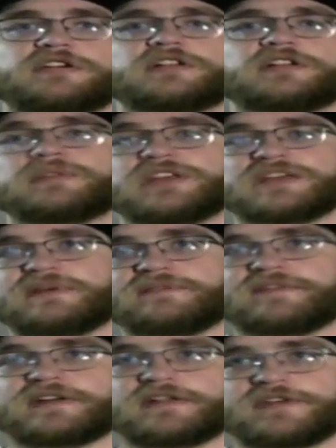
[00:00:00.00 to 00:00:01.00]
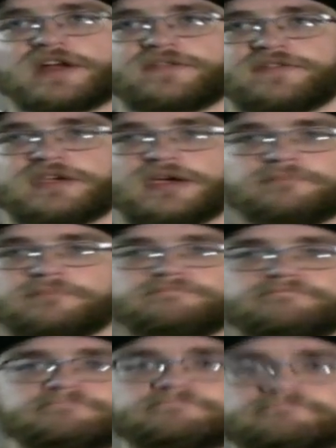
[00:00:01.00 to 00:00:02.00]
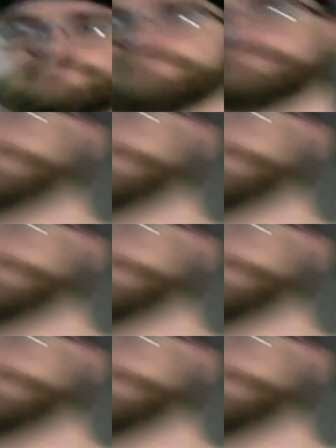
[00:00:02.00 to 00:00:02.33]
gameplay section here, and then I'm gonna give my final thoughts.